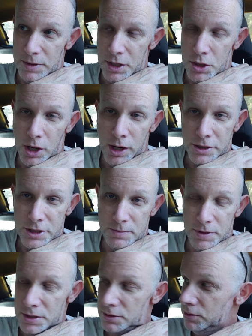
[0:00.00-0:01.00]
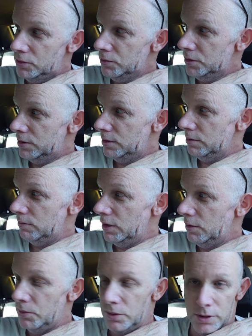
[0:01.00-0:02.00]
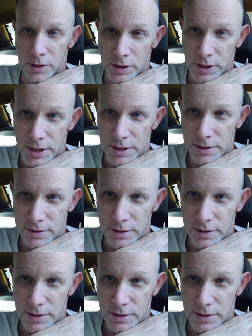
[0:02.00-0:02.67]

they ought to be told, we will uh,